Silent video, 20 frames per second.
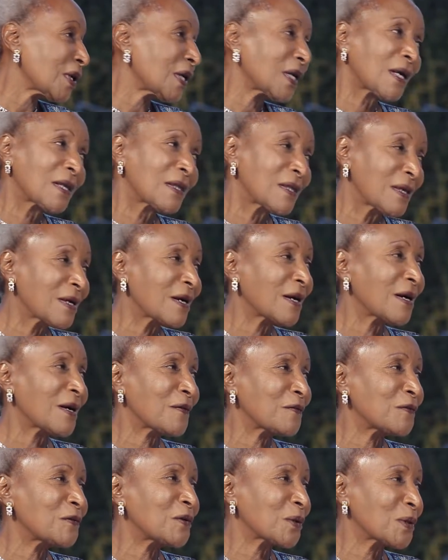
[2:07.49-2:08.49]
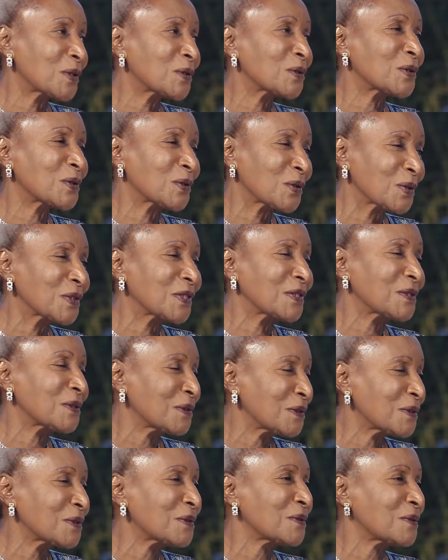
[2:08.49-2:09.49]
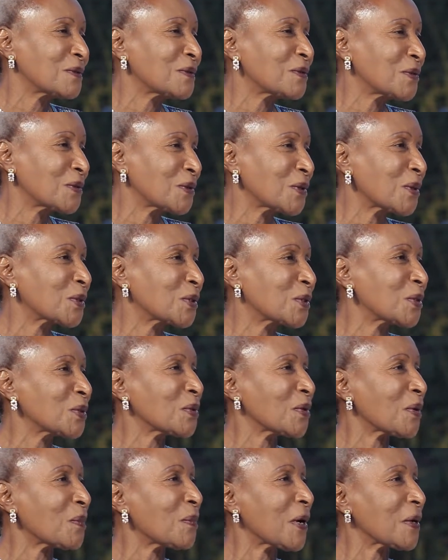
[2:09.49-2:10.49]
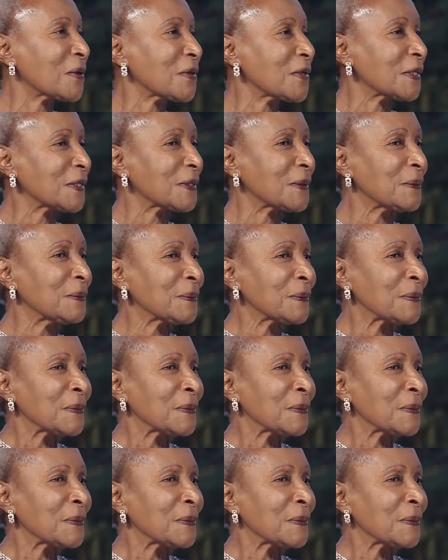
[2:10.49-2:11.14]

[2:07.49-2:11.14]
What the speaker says: and I think I have to talk to you about this.